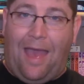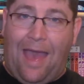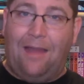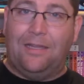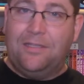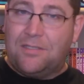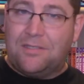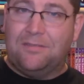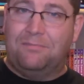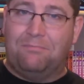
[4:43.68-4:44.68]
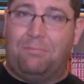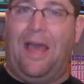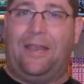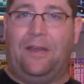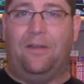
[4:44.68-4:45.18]
Alice,
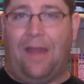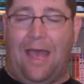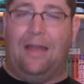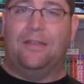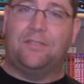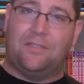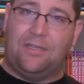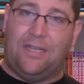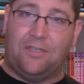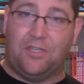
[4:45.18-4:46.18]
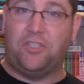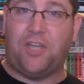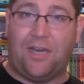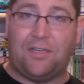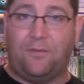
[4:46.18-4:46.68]
black haired Alice, is
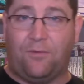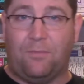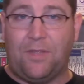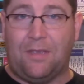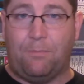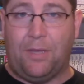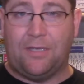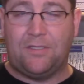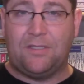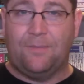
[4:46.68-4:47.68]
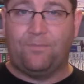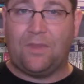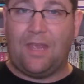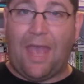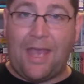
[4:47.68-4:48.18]
ejected from the abyss
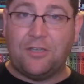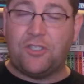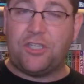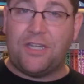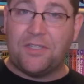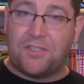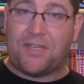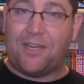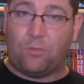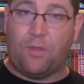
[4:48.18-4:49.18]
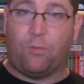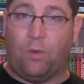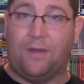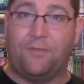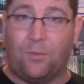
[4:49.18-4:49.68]
and she is sent with
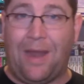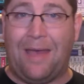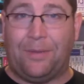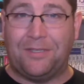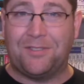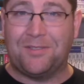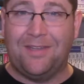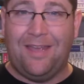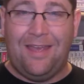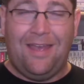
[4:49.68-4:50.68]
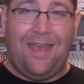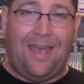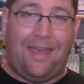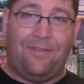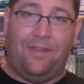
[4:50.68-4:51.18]
one of the rabbits.
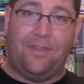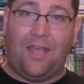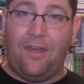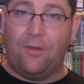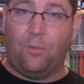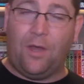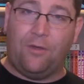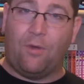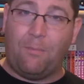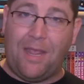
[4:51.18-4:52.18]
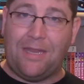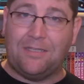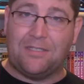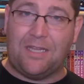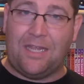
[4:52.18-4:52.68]
And then the other one
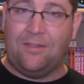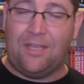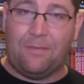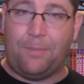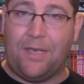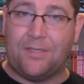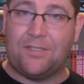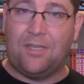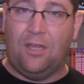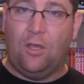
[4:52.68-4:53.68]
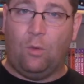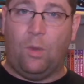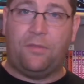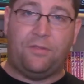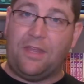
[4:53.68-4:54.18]
remains in the abyss
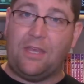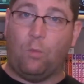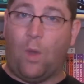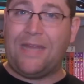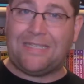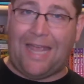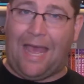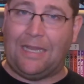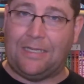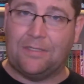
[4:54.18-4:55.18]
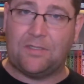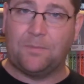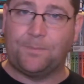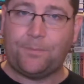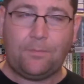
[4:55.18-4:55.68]
with the white Alice.
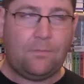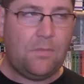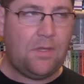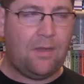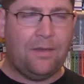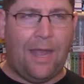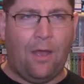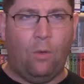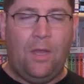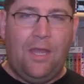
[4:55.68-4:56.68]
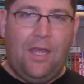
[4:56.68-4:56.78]
Now,